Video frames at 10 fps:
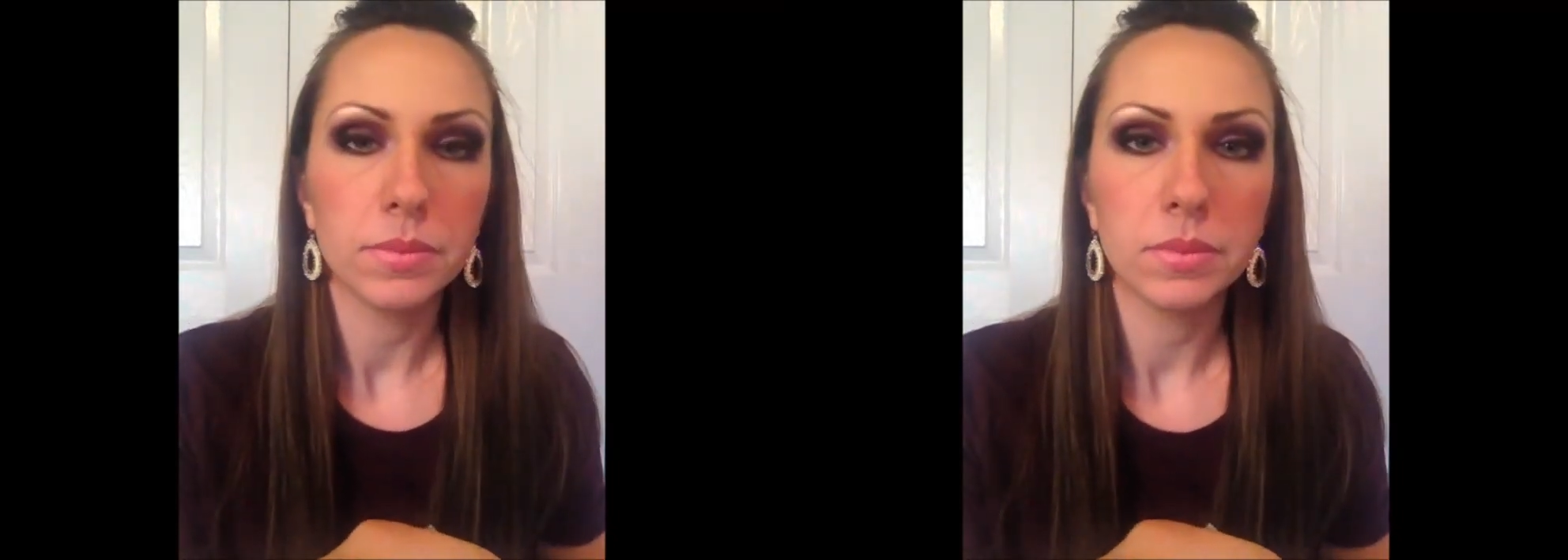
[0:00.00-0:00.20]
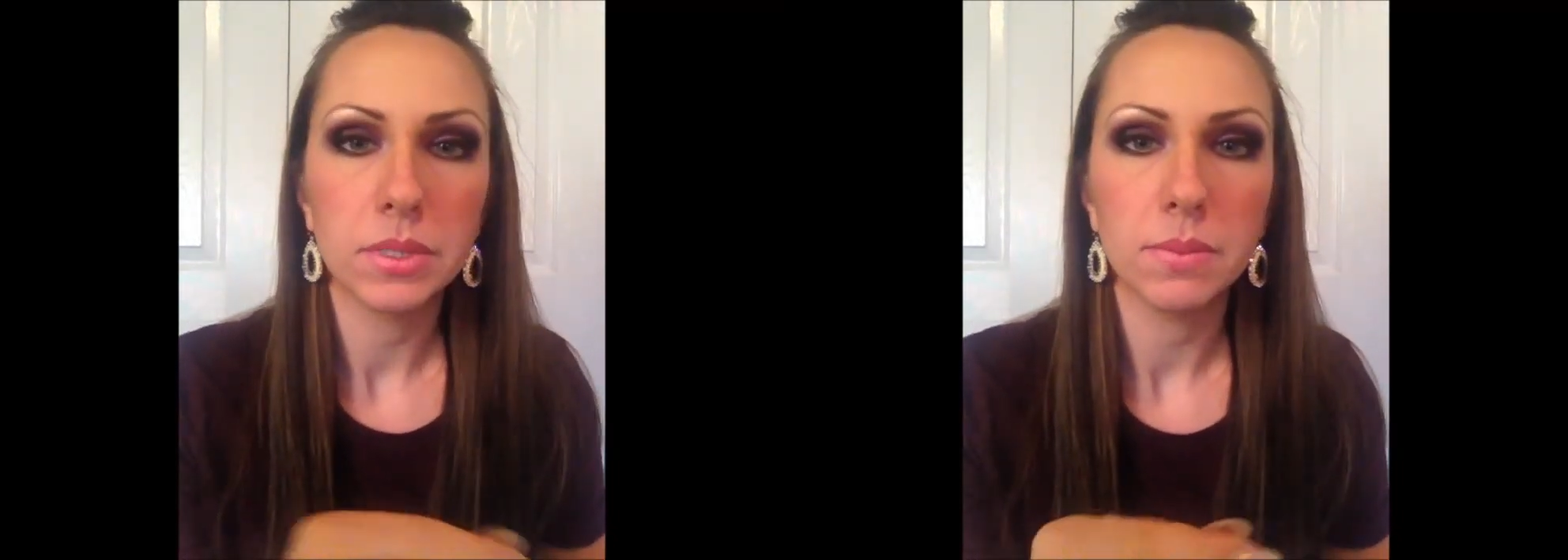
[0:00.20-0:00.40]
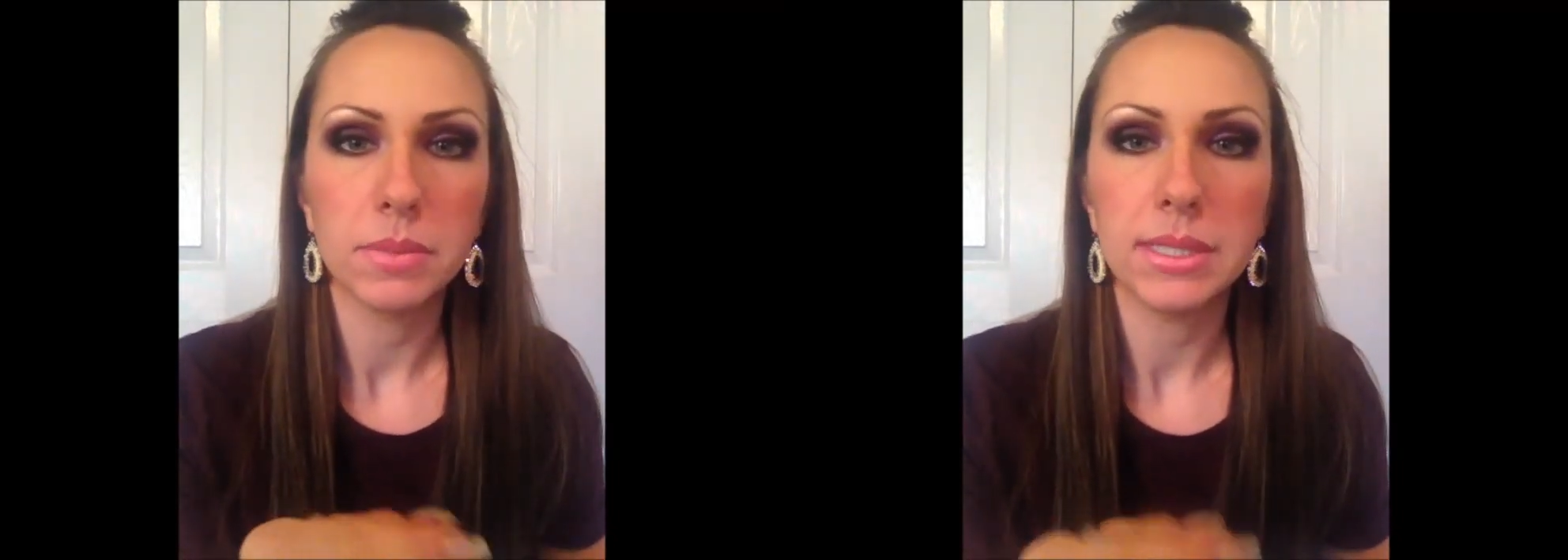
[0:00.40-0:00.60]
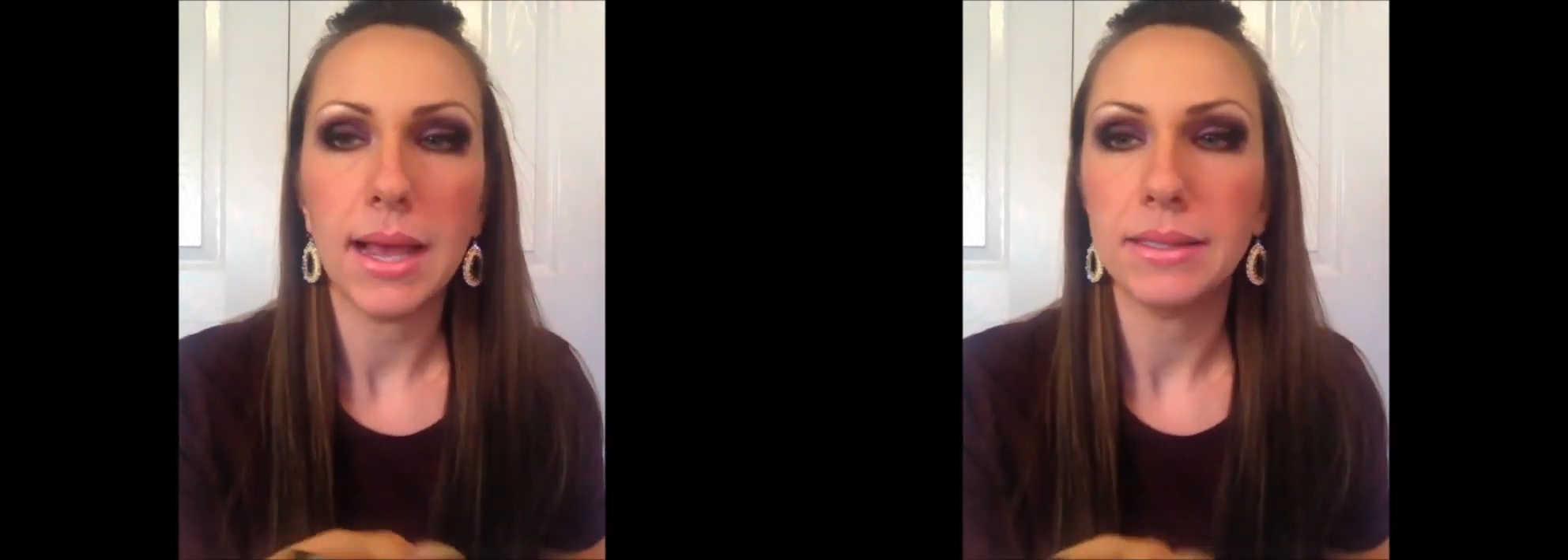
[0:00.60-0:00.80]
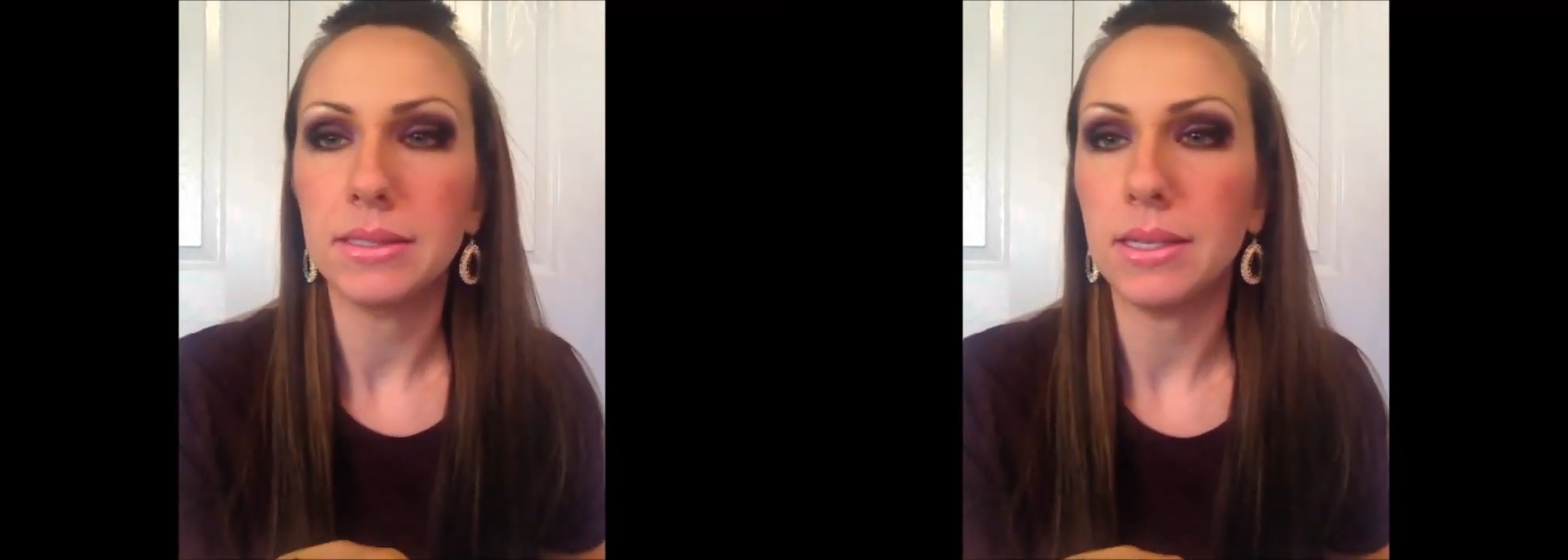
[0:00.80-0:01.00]
some
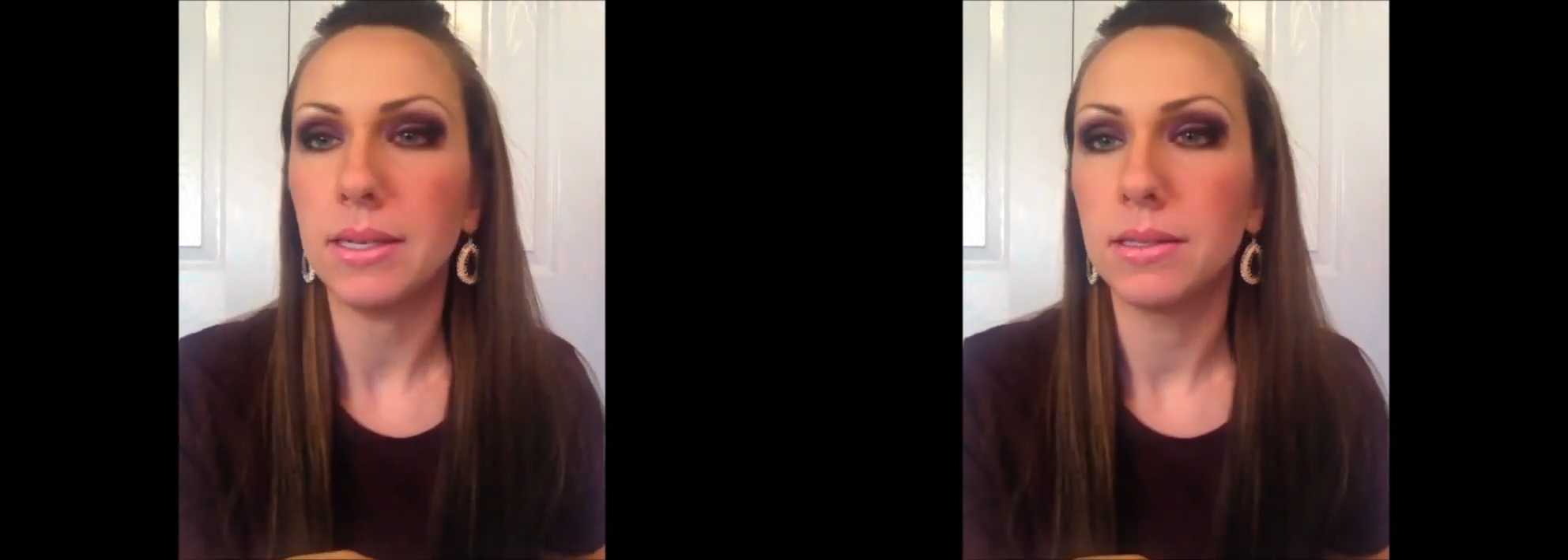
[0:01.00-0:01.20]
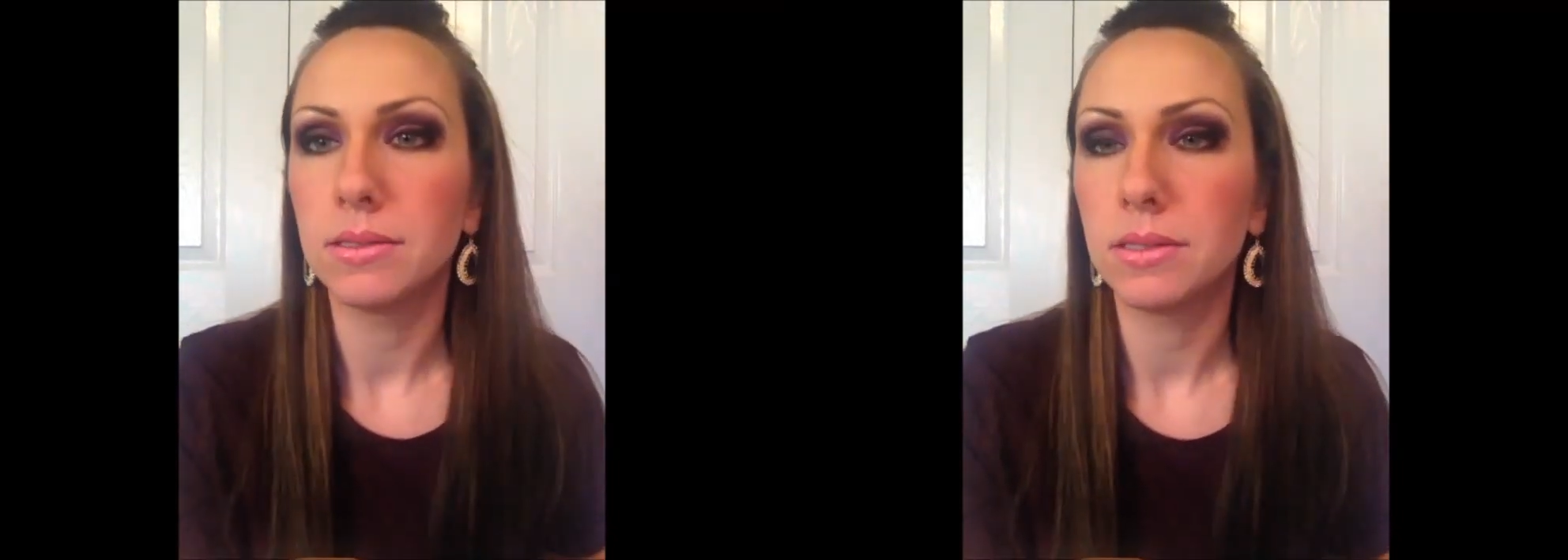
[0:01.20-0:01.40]
Sassy